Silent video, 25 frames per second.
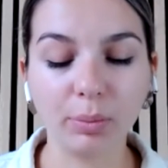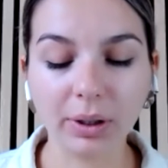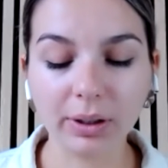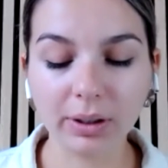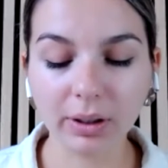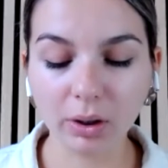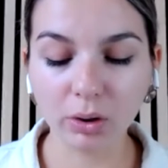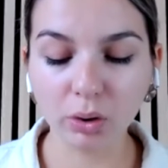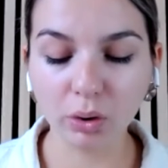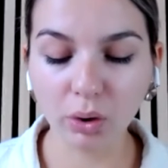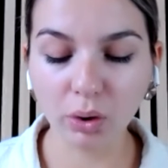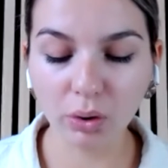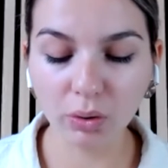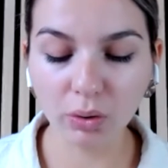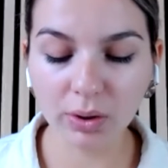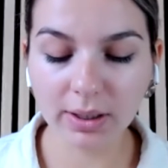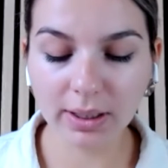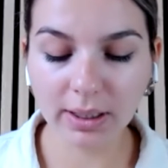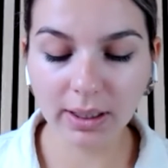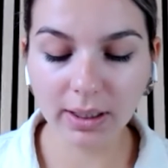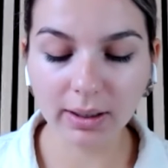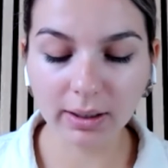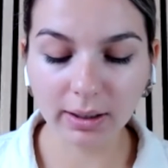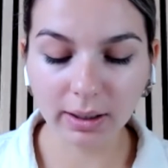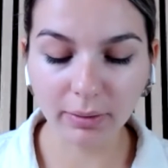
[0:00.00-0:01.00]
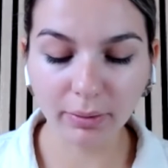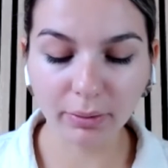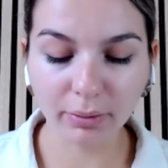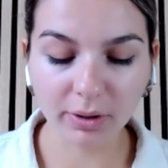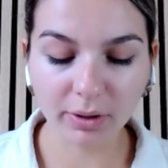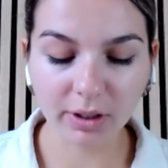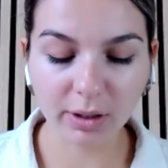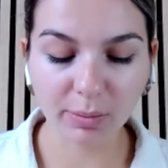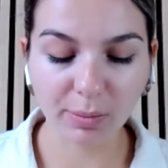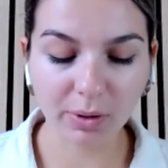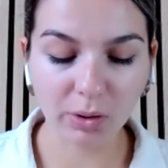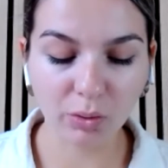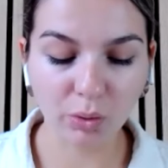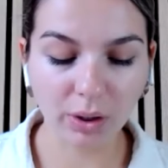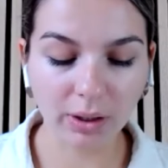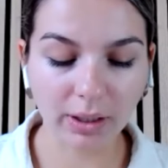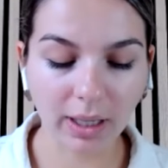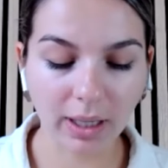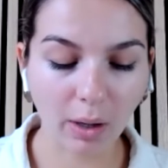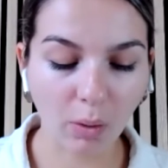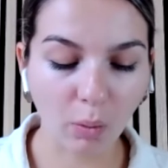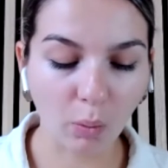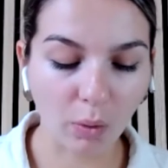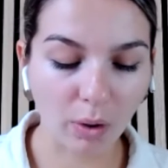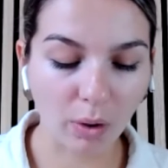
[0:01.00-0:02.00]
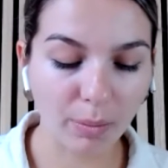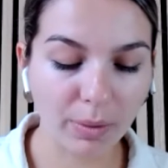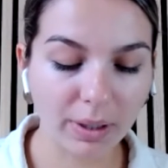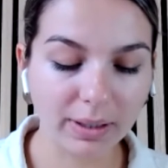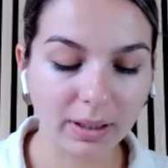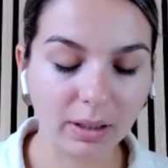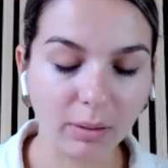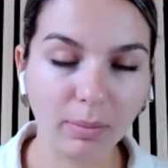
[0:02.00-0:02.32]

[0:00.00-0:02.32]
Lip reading: but do you see a difference between how women